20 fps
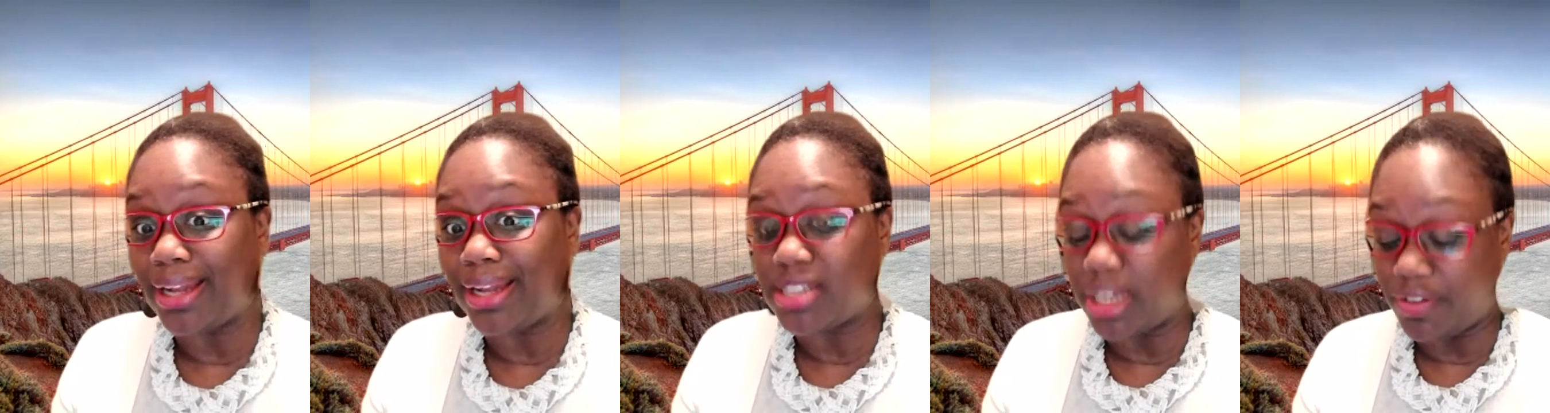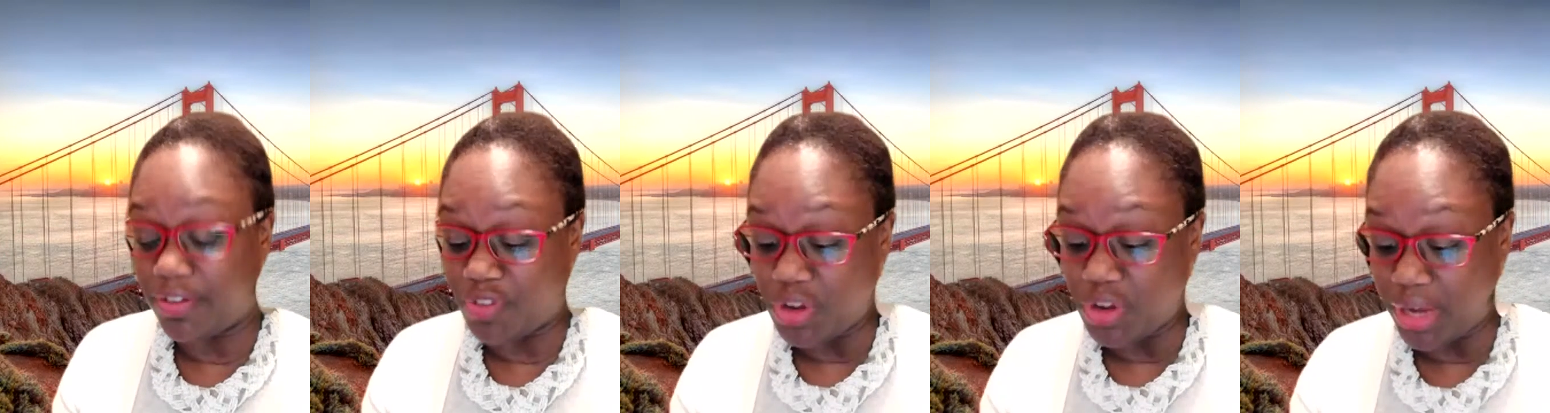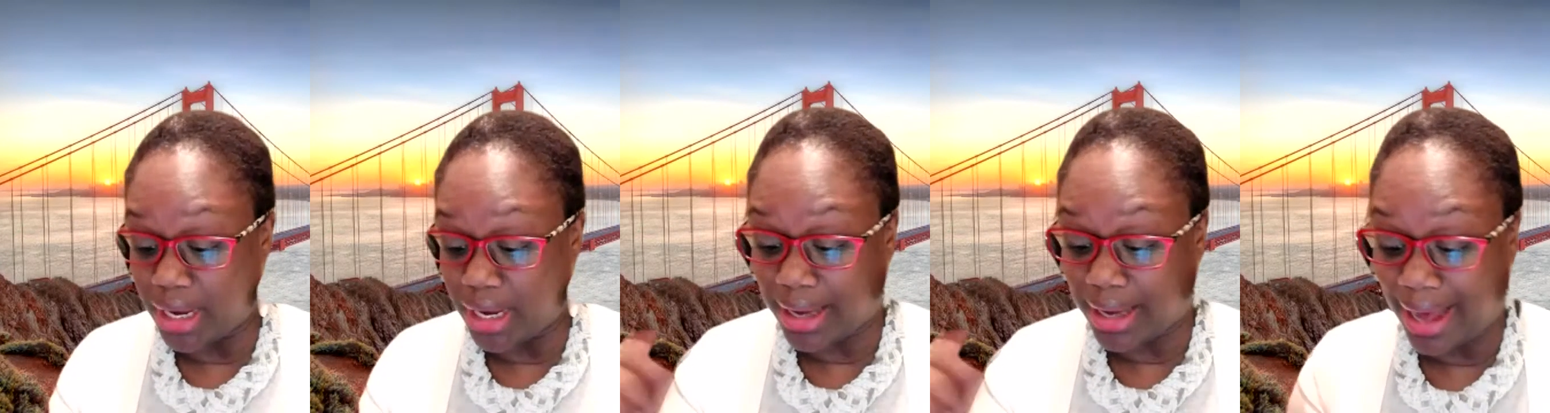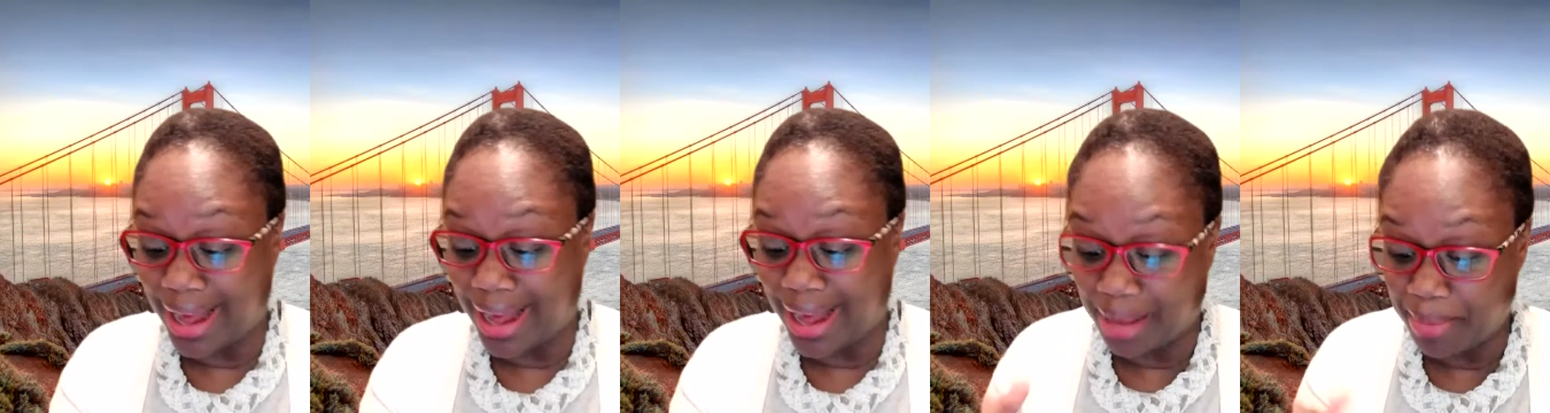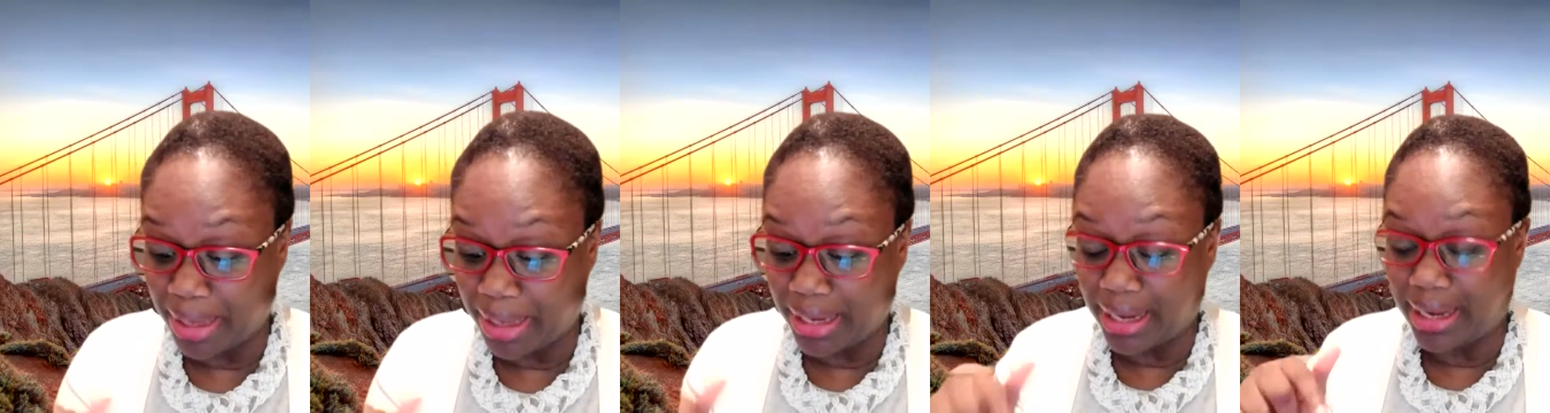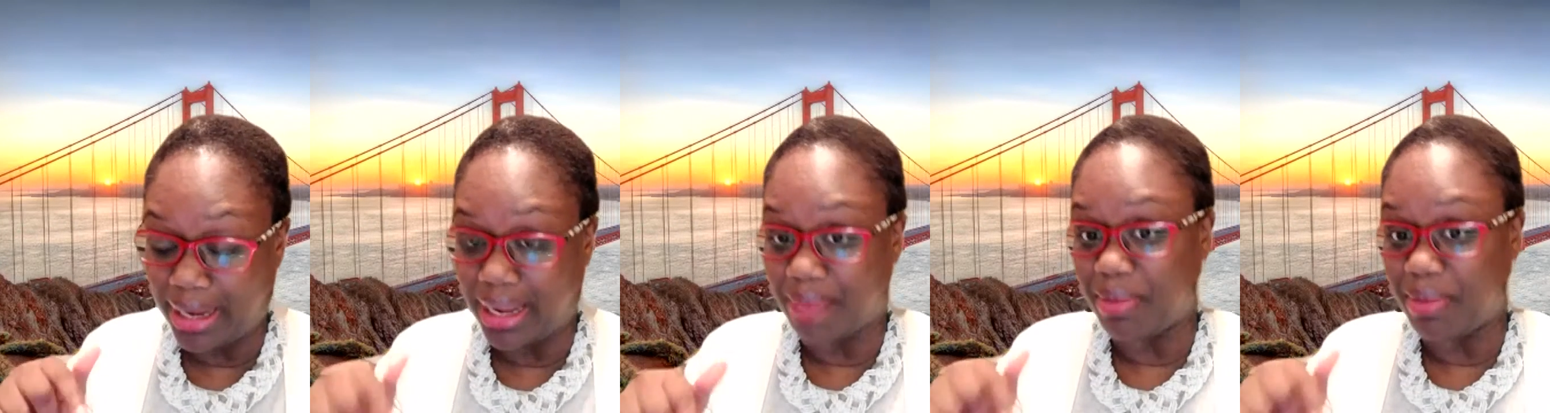So if you can comment
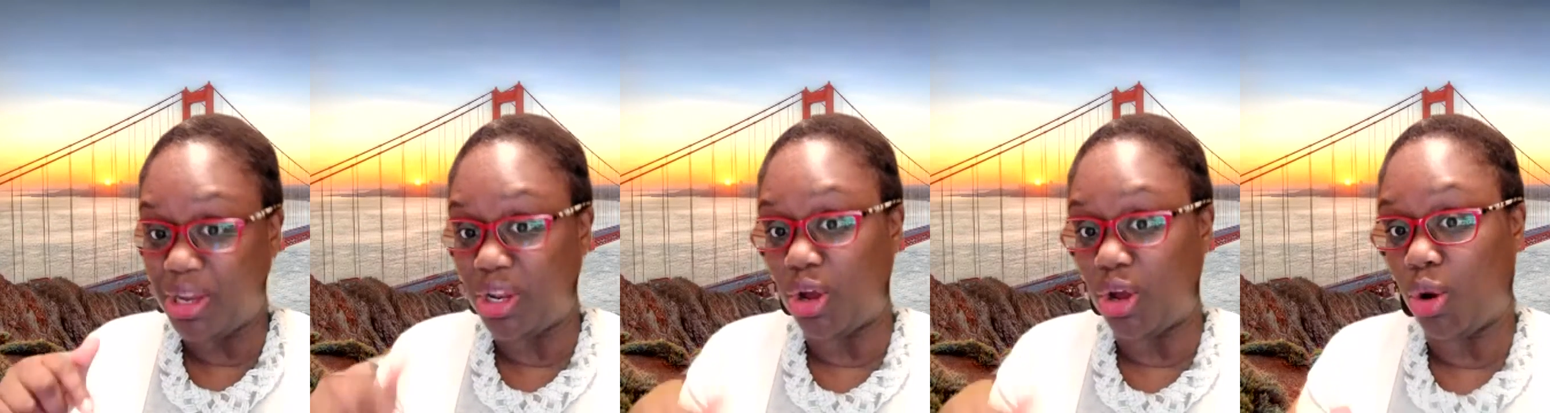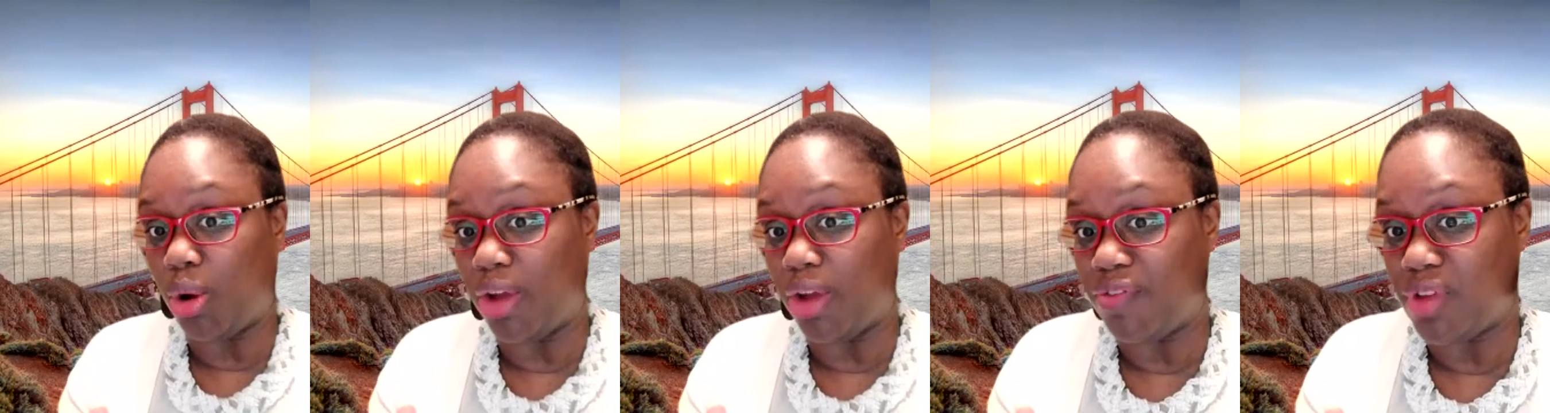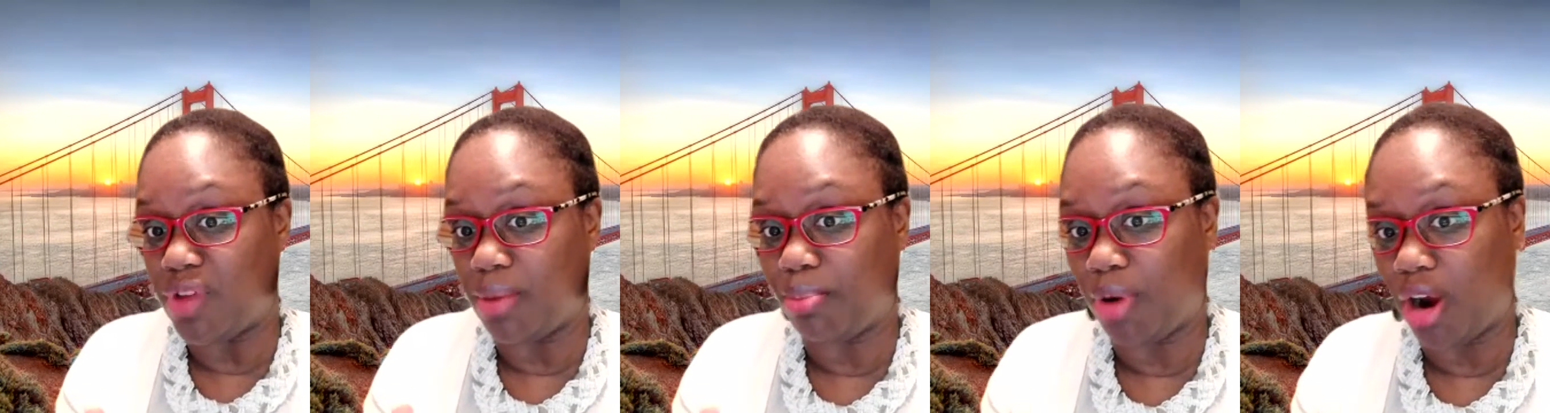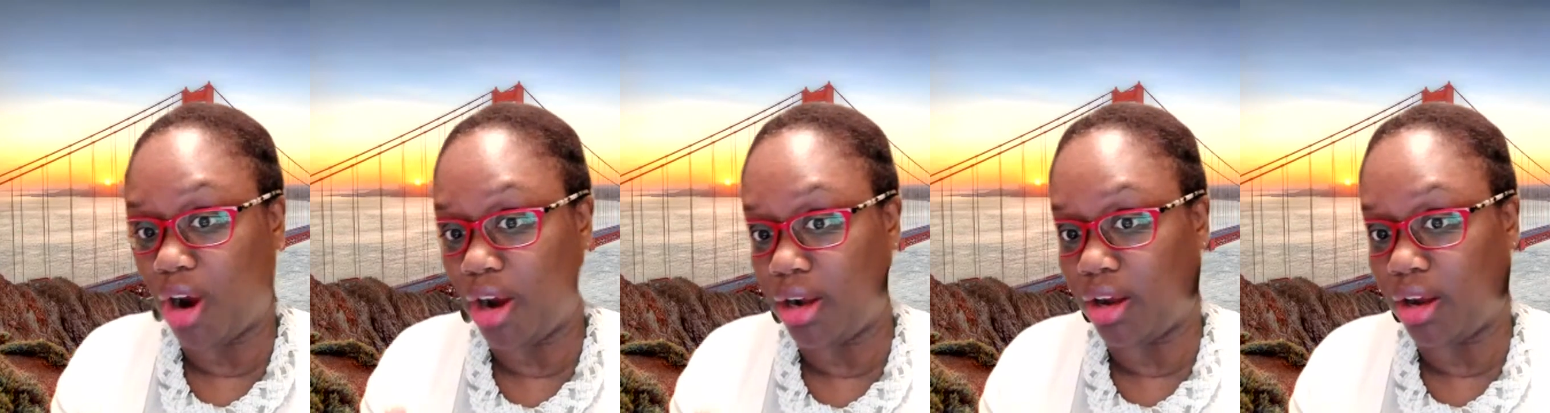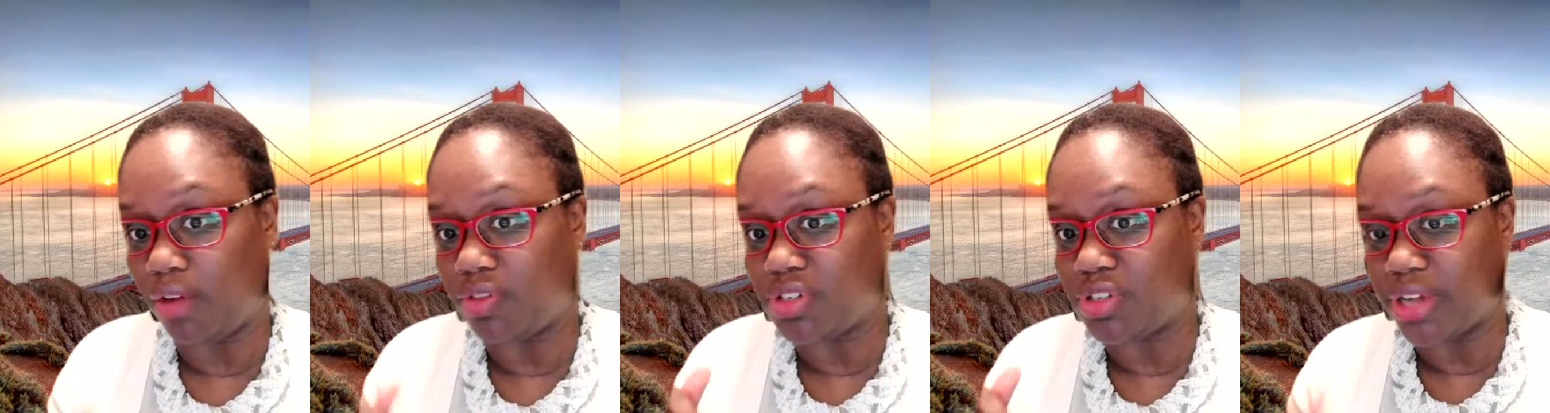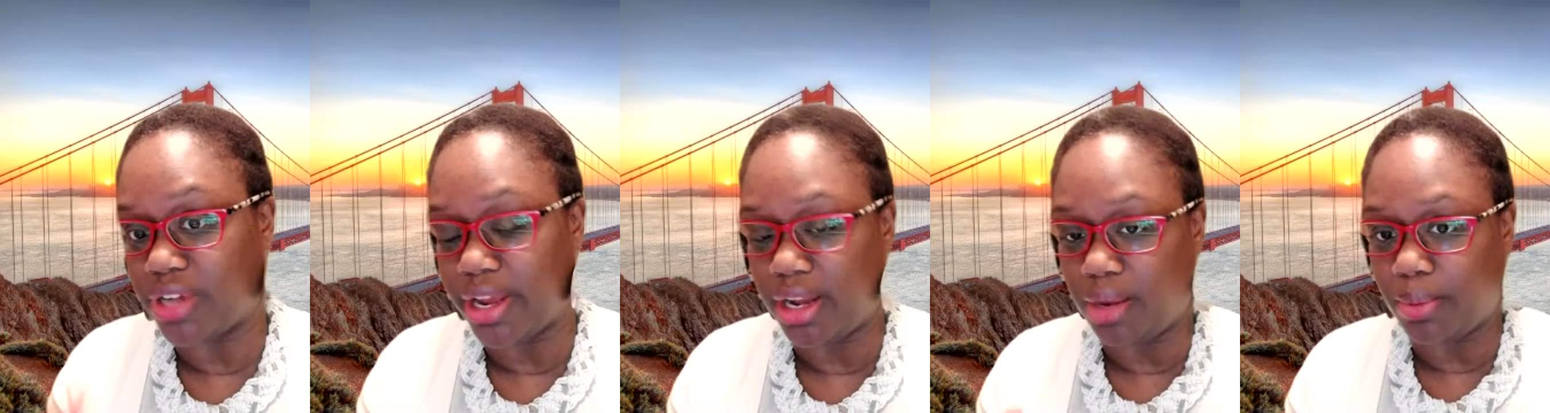and let me know if you're part of
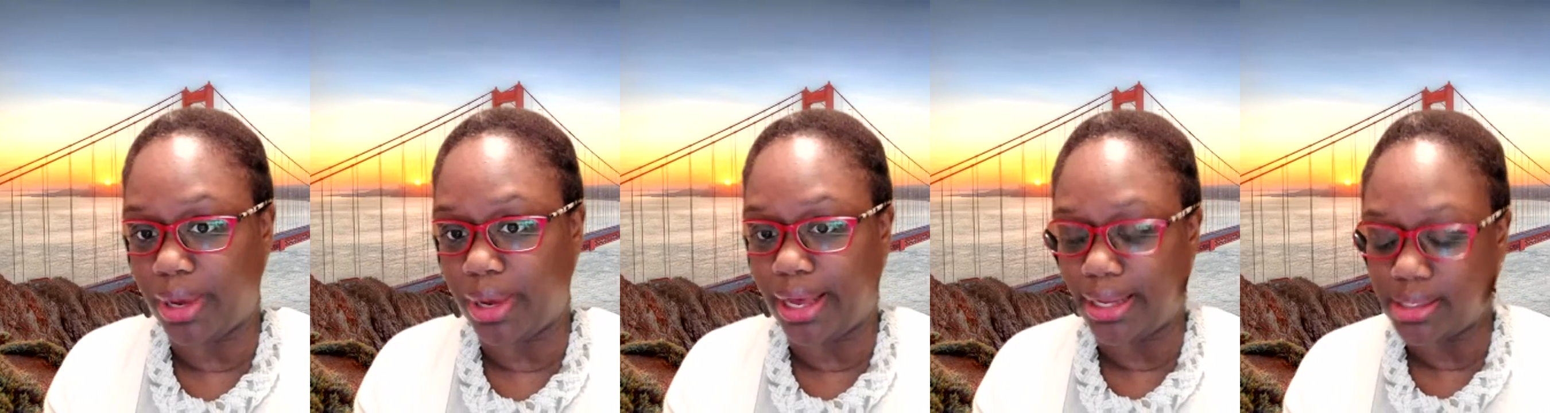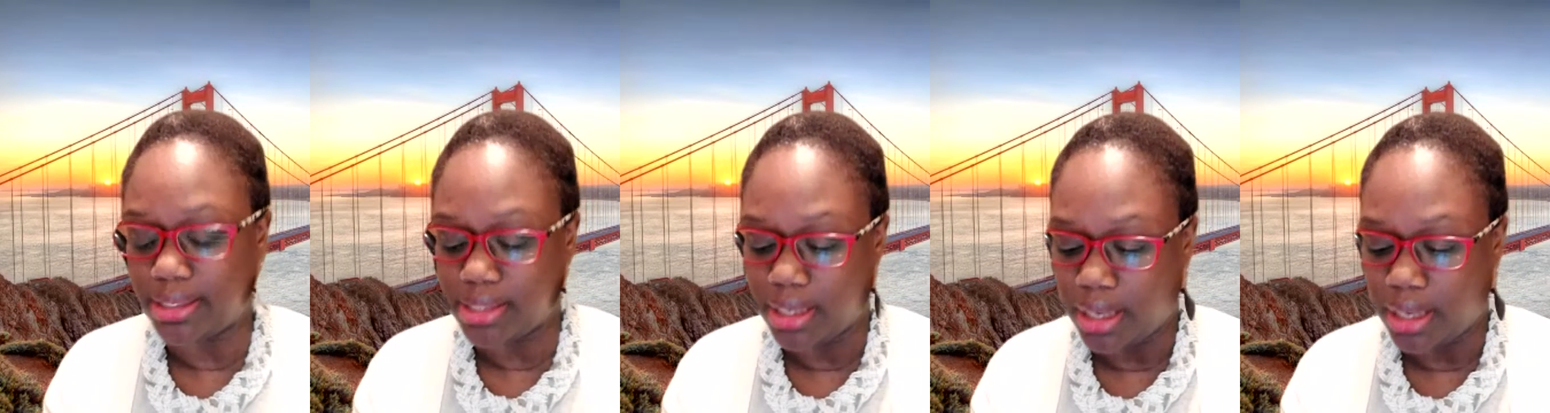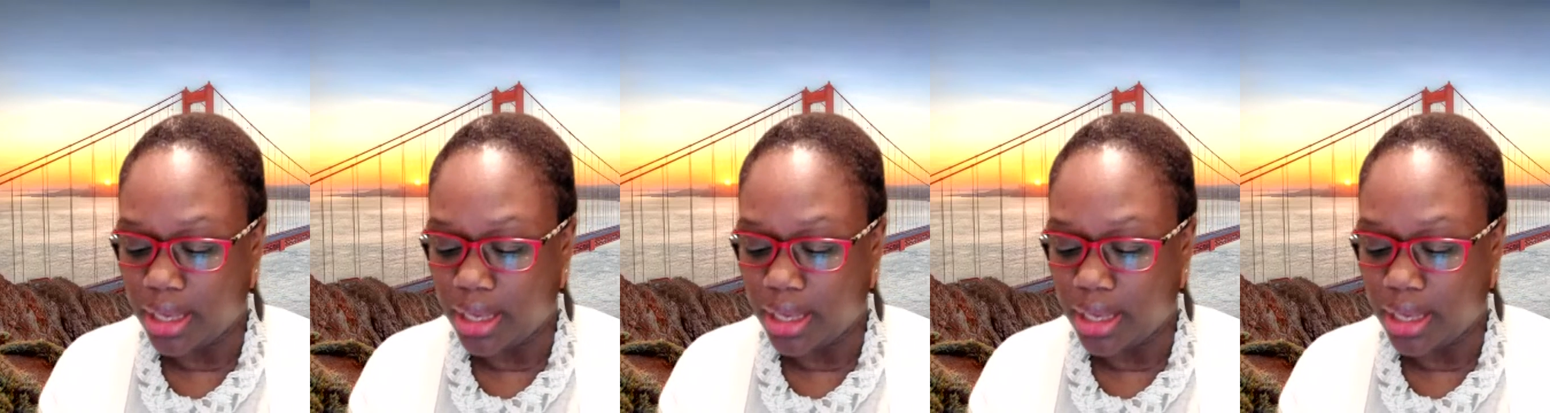JD Watt.